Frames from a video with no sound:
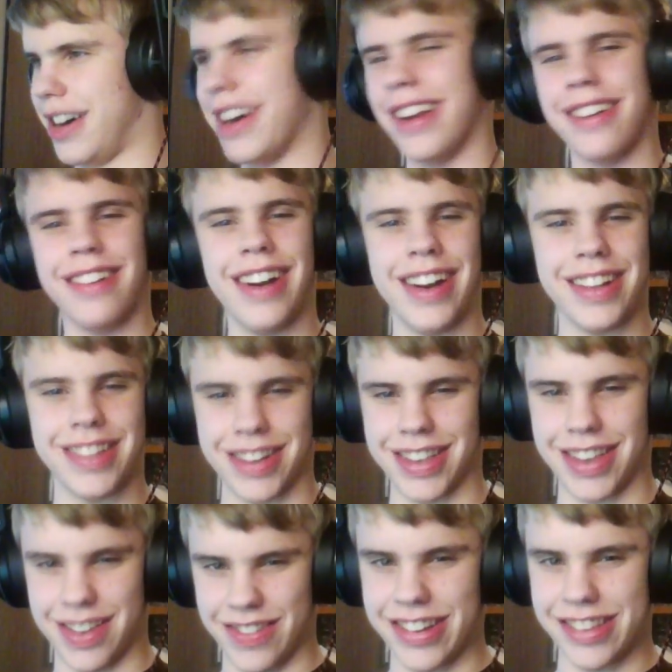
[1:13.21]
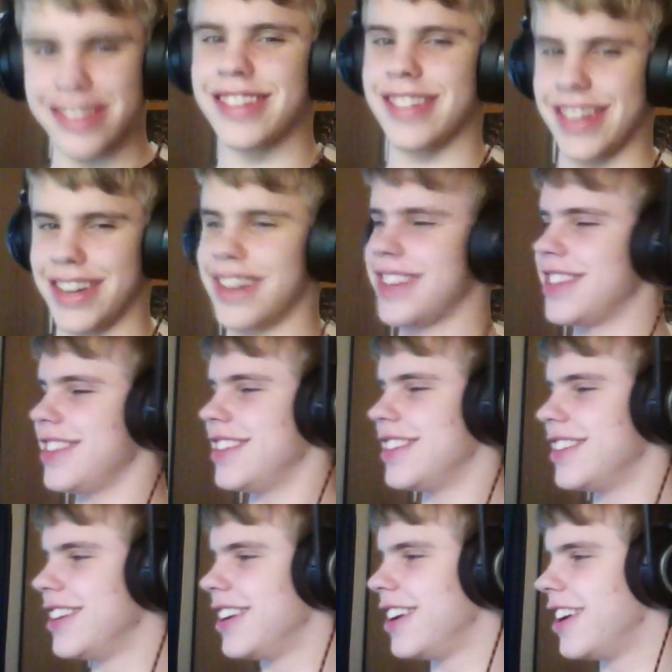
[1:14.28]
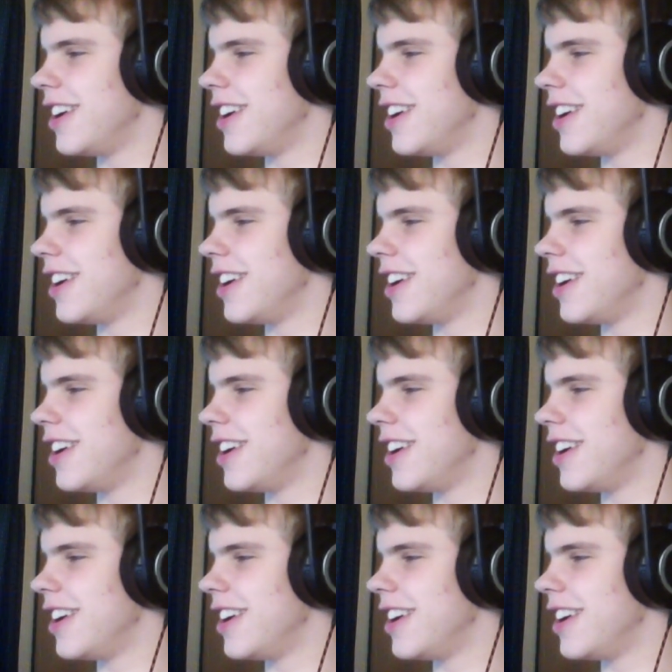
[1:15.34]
Mario and the Game on Studios.